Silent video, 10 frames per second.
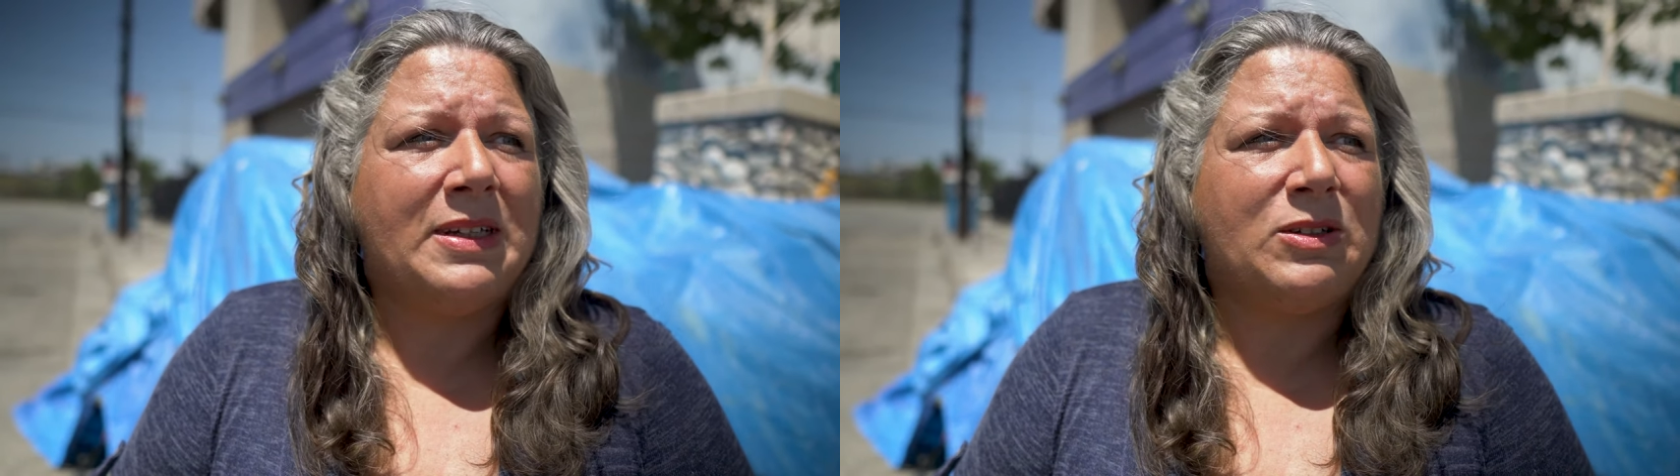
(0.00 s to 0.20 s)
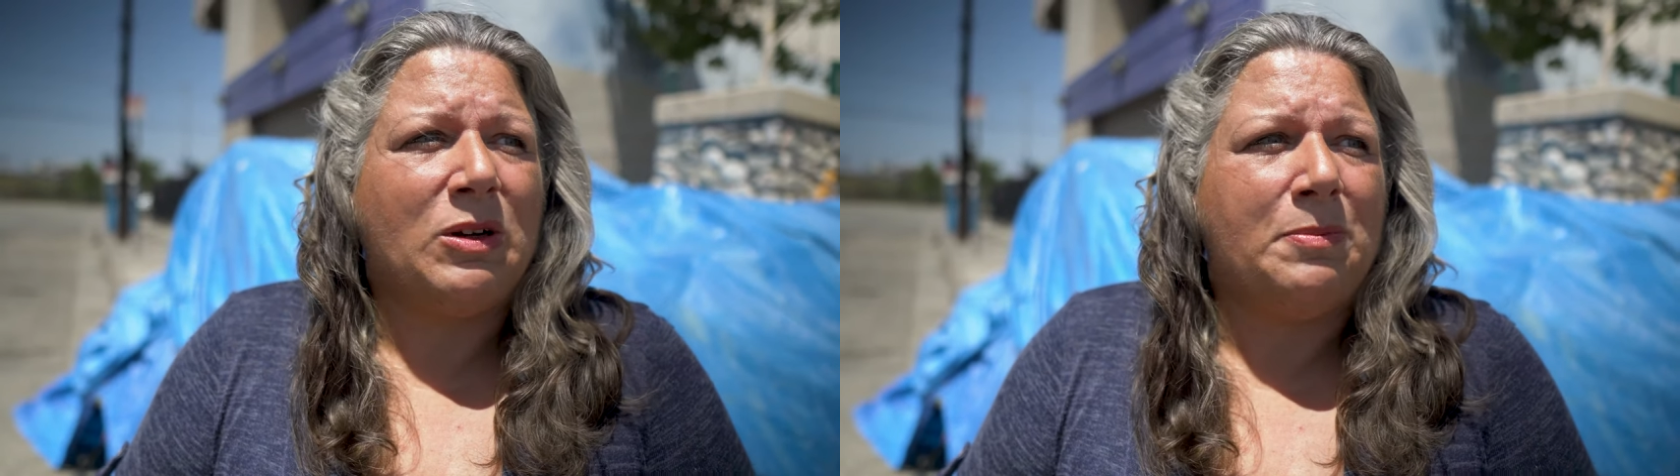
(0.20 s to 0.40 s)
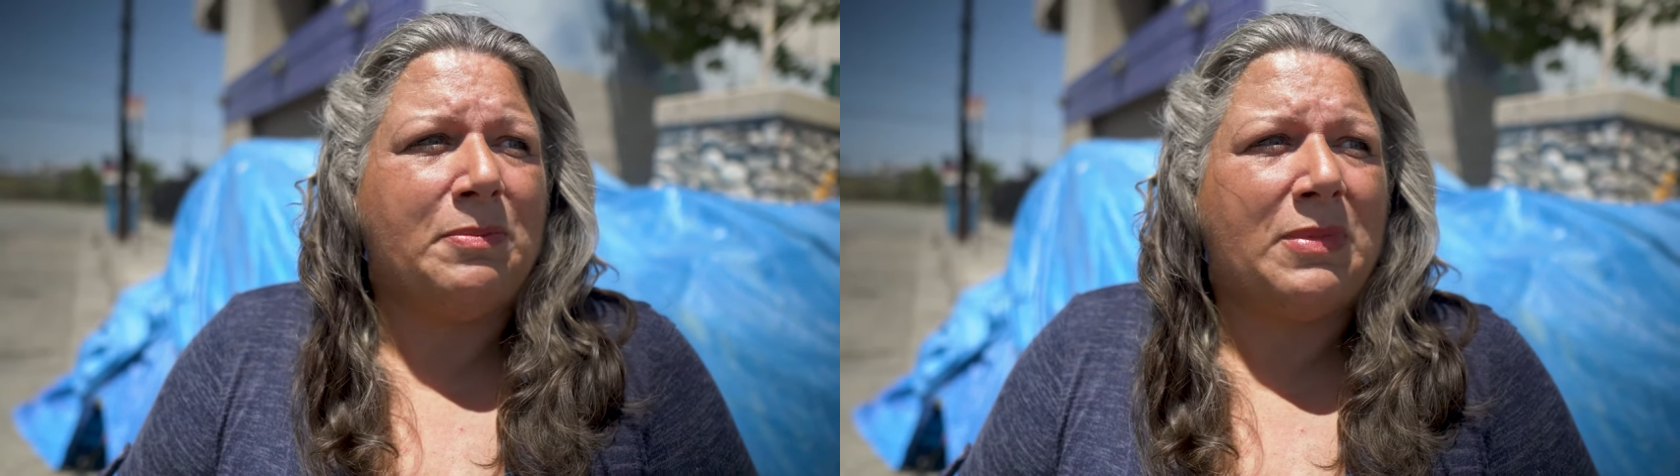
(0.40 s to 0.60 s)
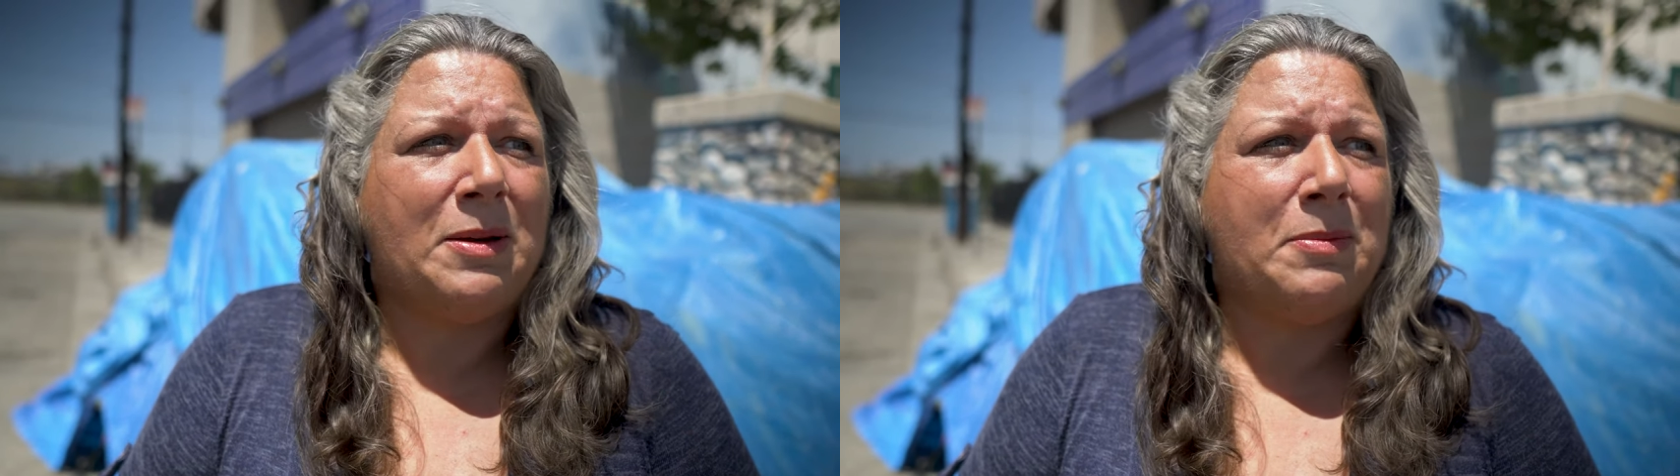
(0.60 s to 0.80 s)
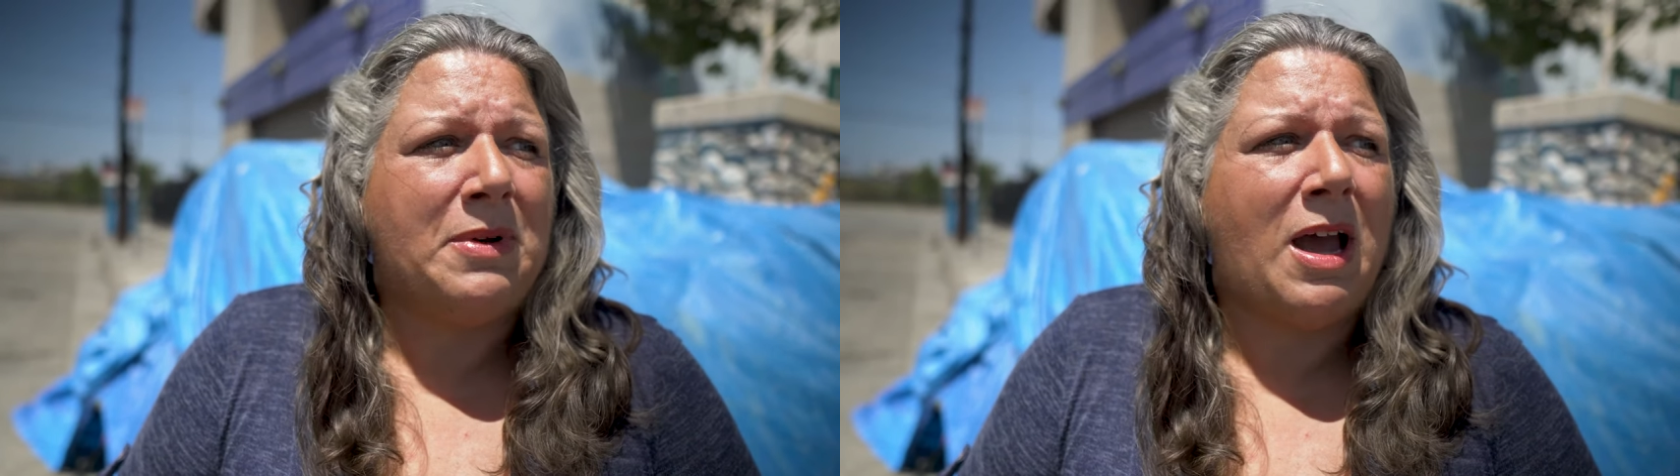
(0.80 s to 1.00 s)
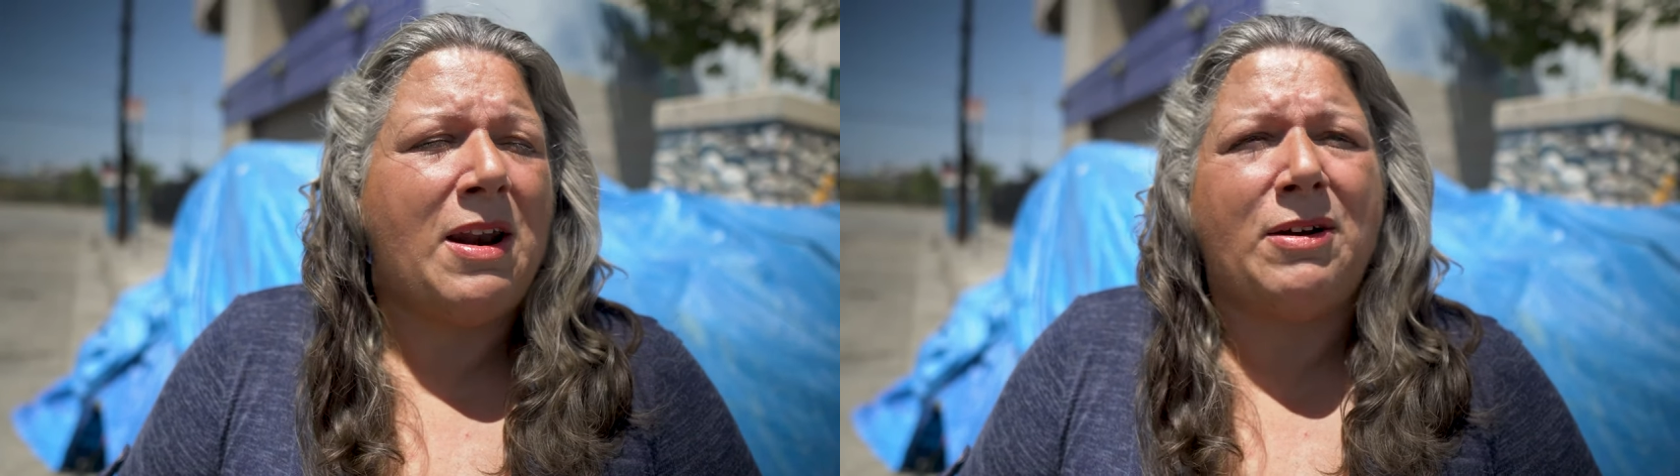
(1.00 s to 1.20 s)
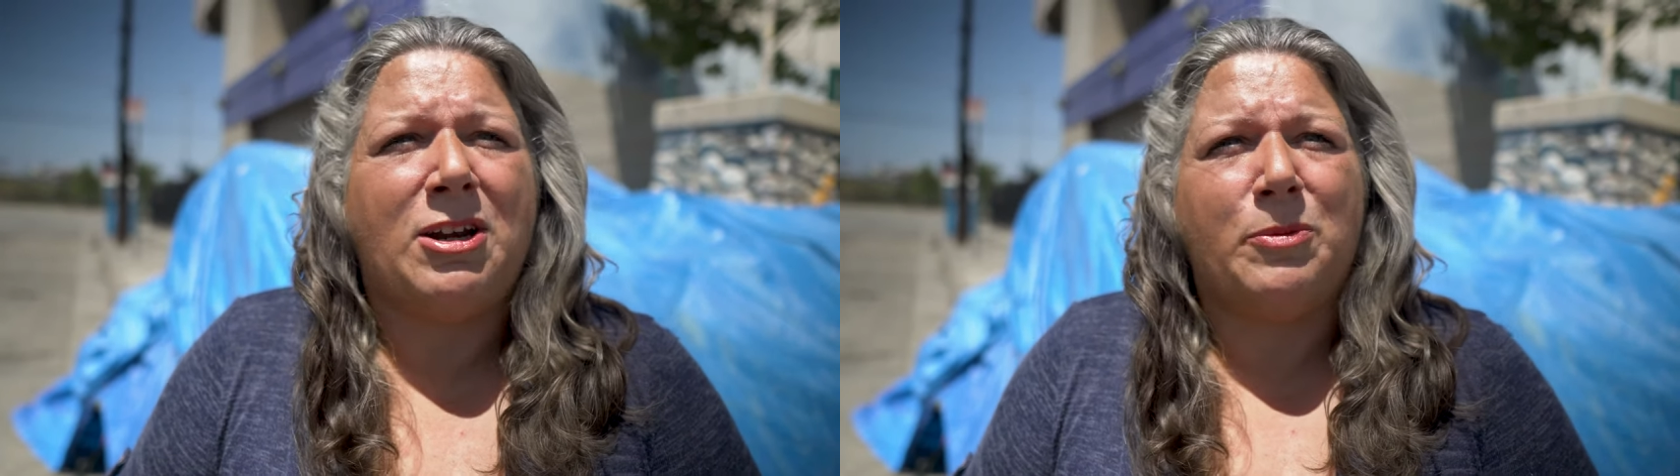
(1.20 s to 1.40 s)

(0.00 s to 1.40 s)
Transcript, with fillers: So I'm not out